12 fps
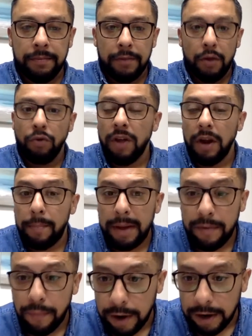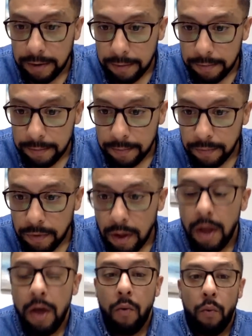who's going to pay for it?
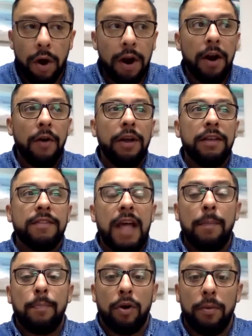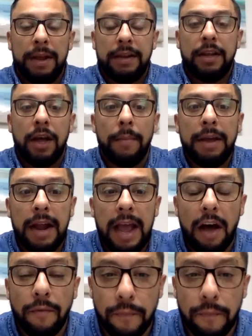Where is that permit coming out